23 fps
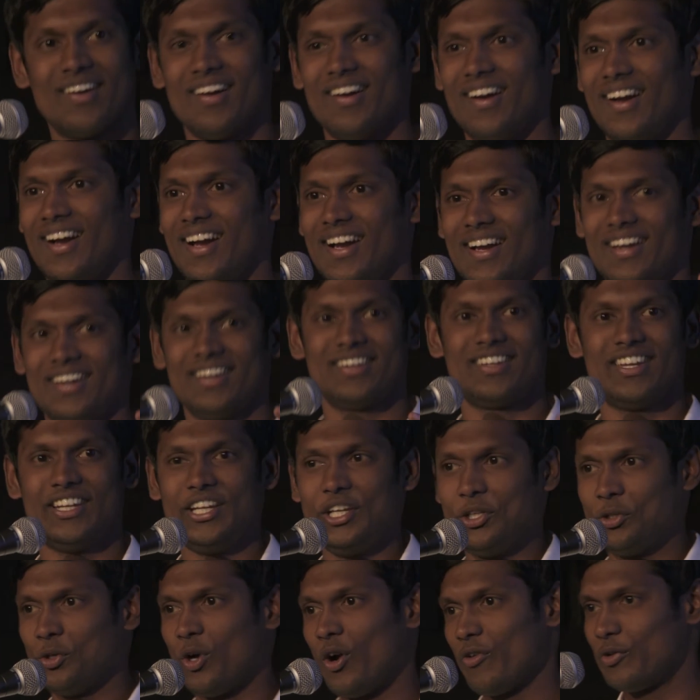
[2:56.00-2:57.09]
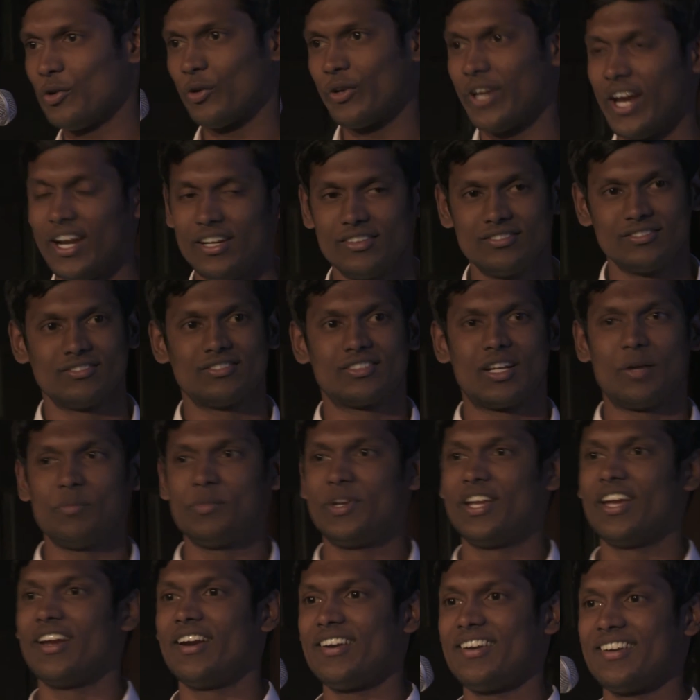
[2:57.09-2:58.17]
Uh, any two of you can come
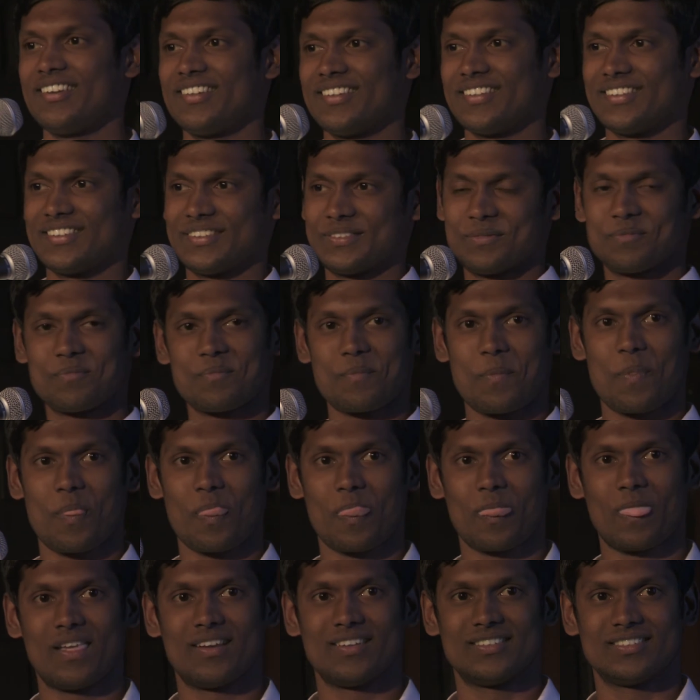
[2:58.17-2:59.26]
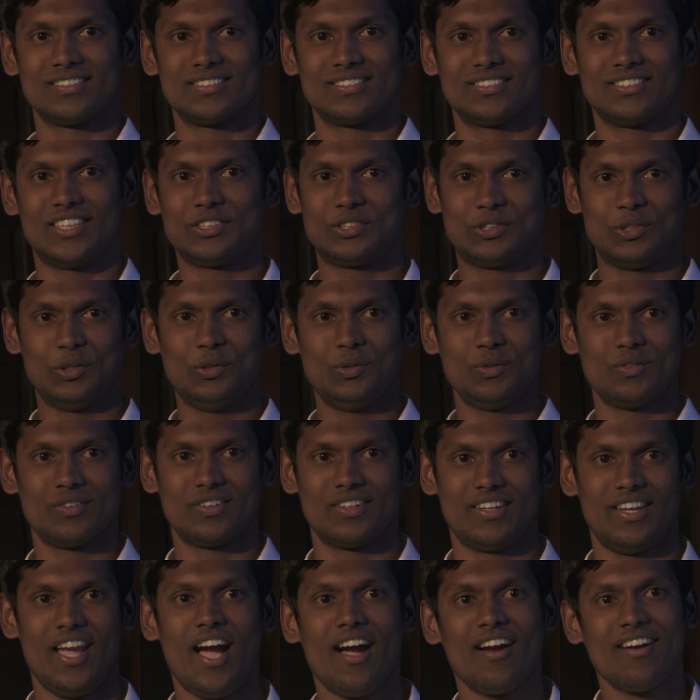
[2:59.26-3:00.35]
here. Just two.
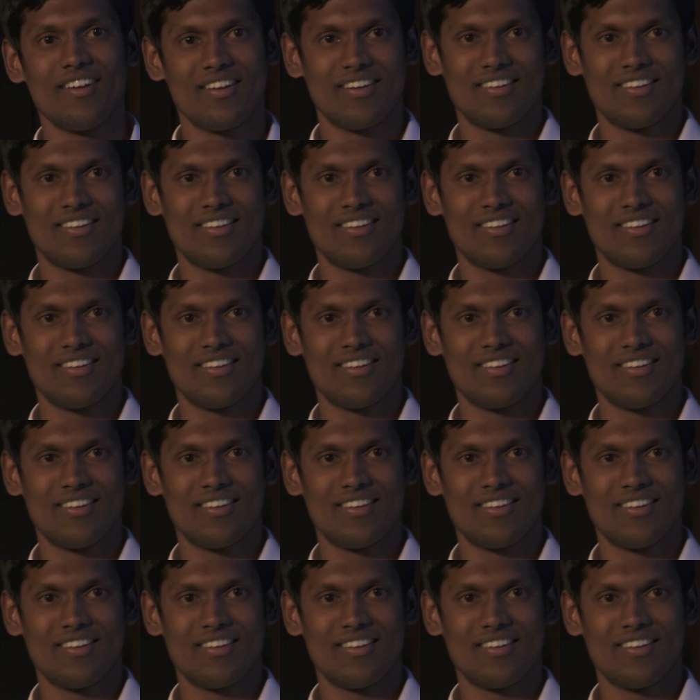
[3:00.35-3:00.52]
Yeah.